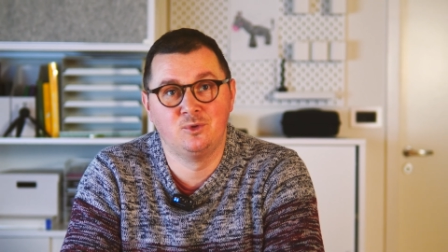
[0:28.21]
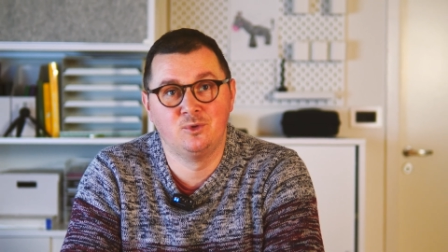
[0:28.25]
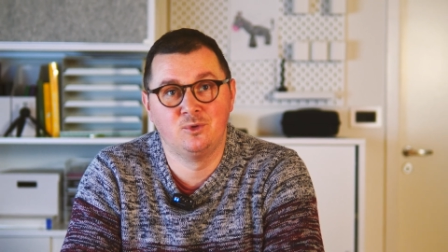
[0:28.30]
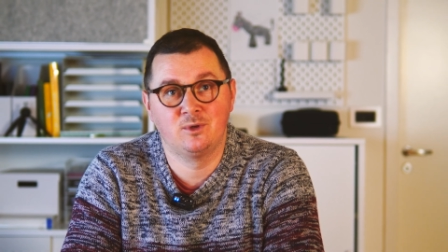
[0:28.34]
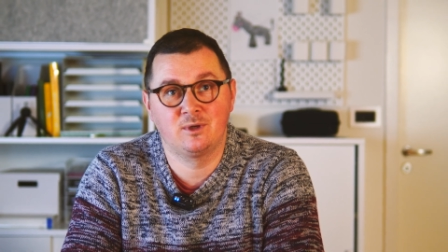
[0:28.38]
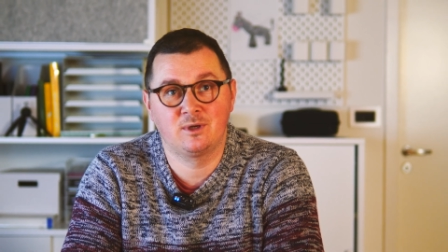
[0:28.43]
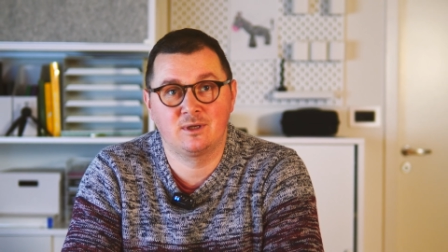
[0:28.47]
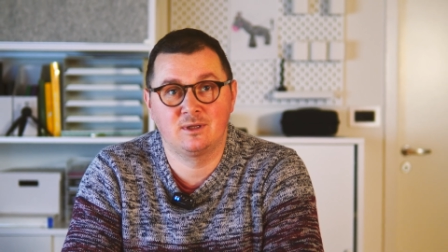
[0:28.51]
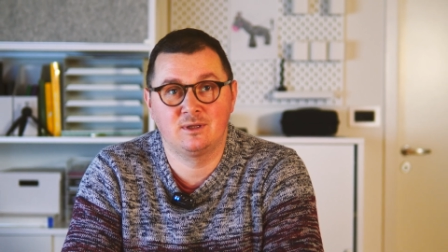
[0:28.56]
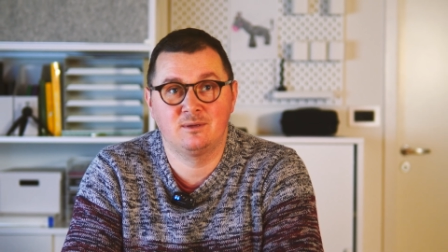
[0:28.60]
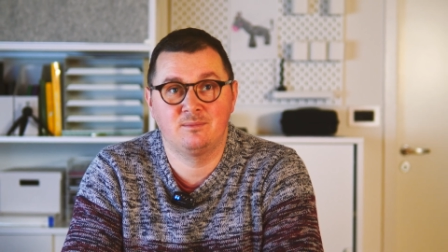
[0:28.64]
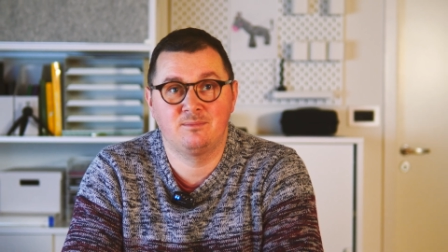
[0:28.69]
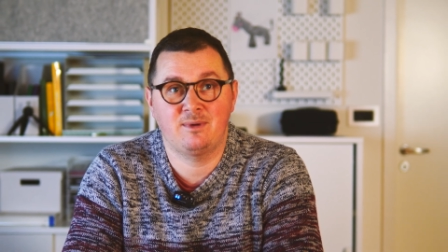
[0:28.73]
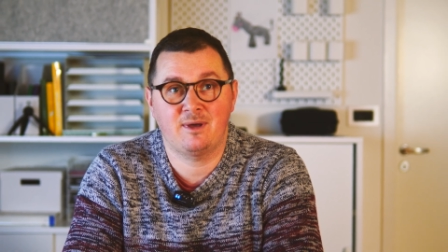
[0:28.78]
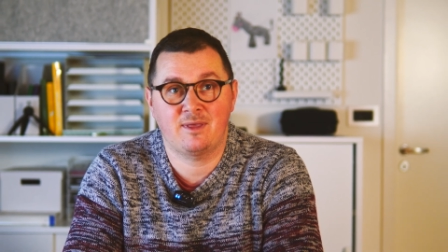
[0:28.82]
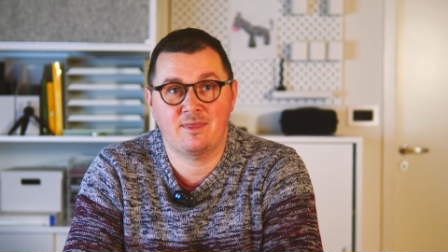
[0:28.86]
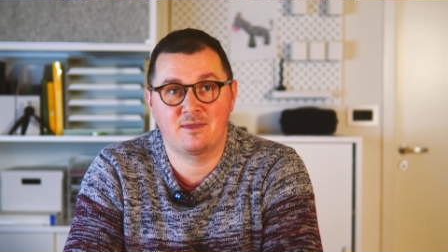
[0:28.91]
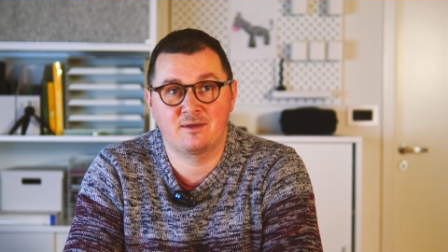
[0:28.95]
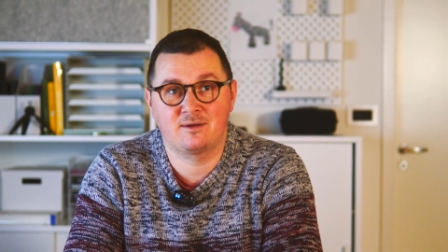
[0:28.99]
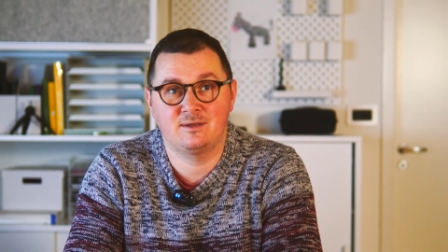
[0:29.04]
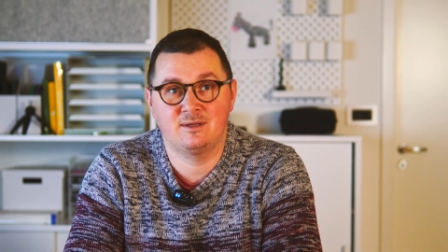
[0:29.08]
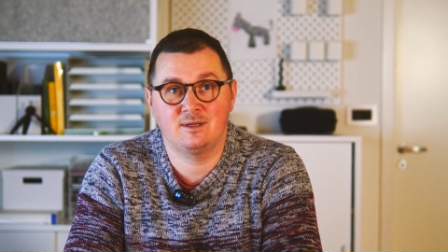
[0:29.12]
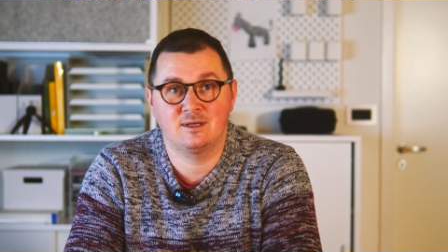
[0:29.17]
doing the
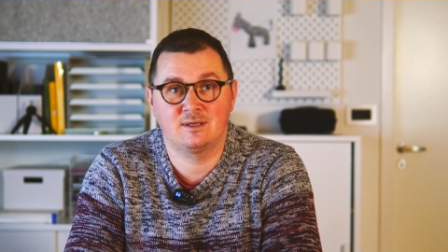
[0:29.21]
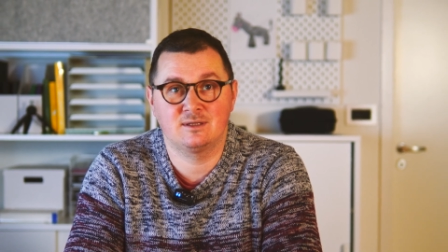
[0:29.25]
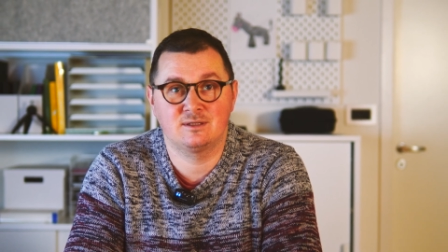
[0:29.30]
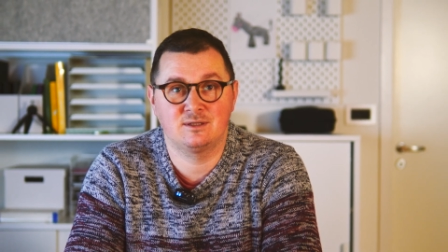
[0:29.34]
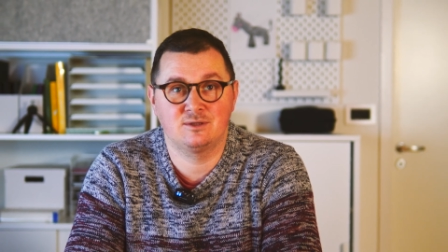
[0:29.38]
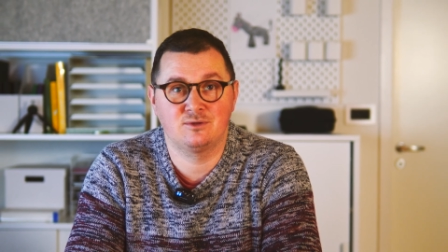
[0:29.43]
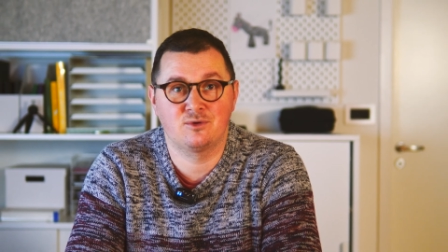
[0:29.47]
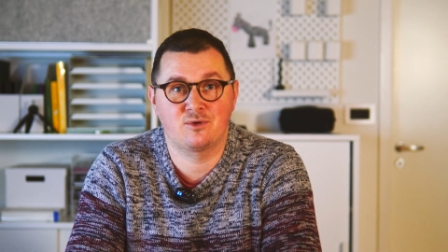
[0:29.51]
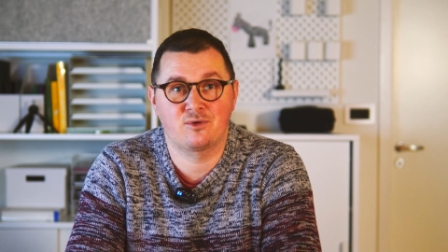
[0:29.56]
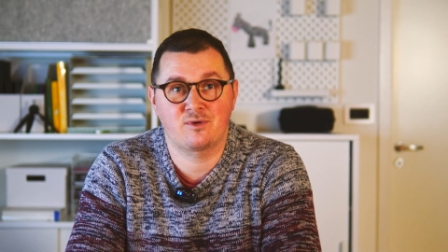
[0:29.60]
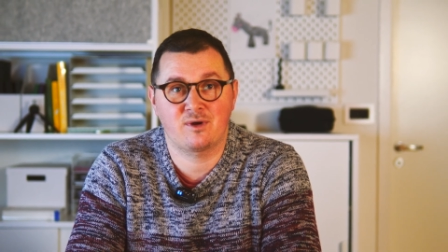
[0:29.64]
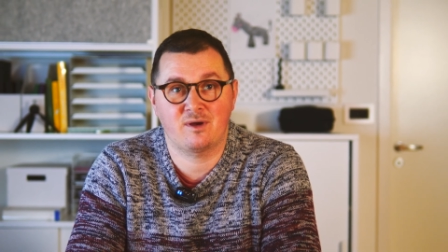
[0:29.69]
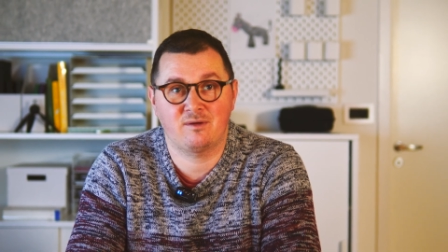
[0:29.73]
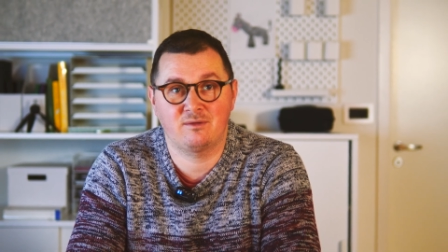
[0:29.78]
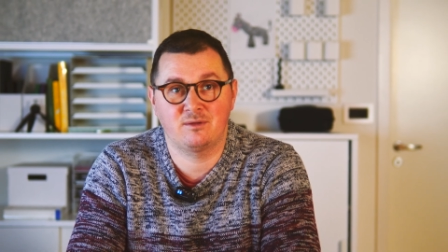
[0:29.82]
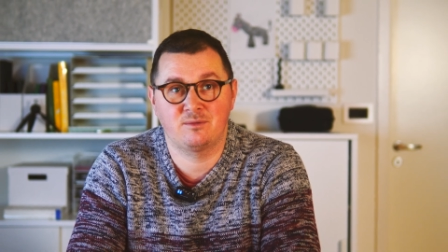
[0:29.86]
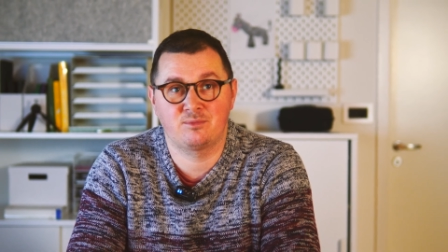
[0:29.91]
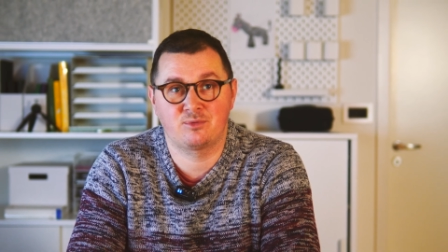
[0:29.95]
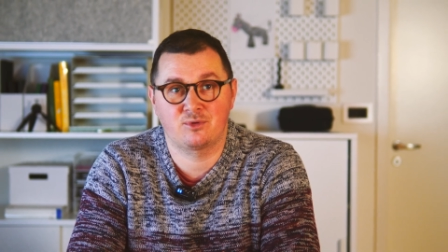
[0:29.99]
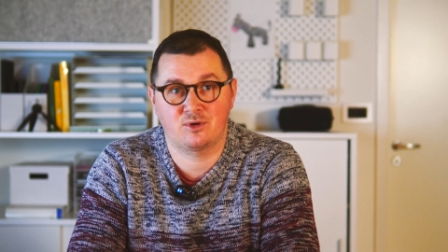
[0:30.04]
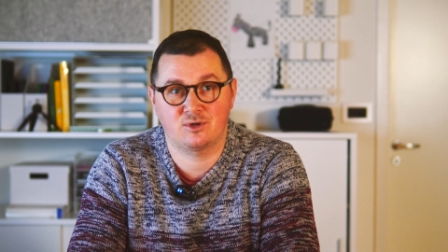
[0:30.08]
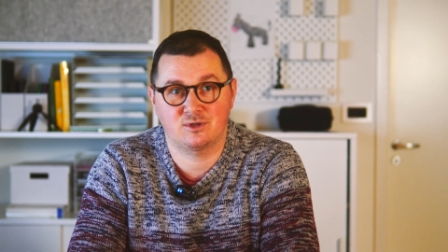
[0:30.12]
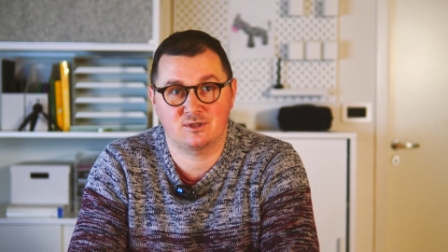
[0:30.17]
better things in your
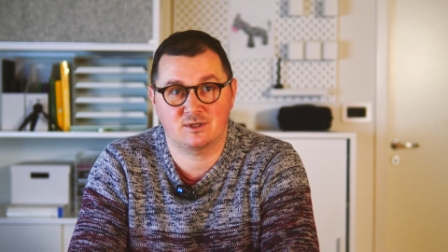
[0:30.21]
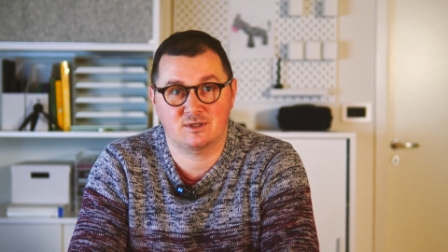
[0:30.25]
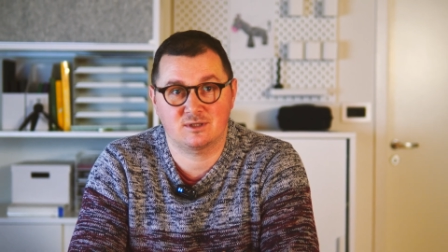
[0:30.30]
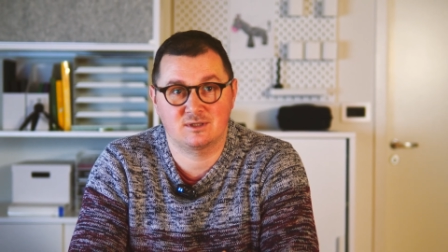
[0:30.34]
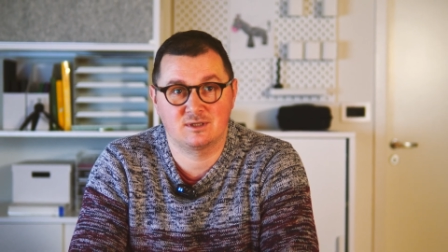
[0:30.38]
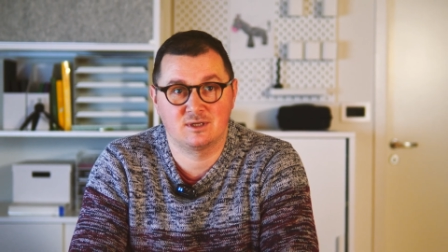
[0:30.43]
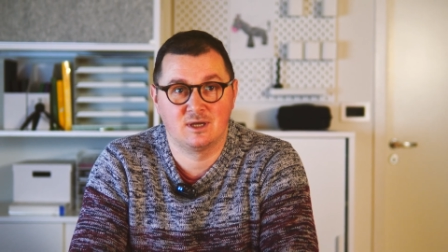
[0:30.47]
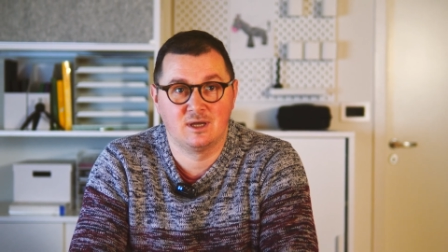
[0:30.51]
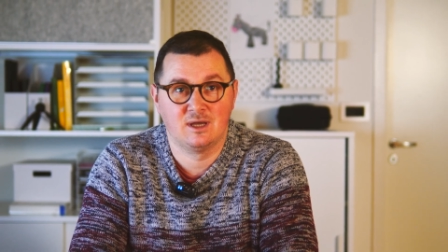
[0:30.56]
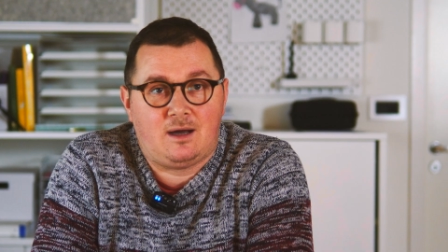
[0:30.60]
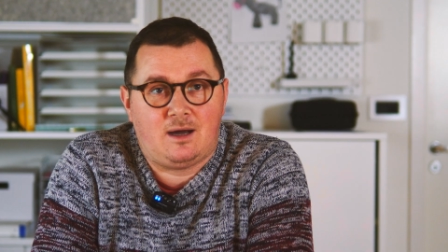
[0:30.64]
Revit projects.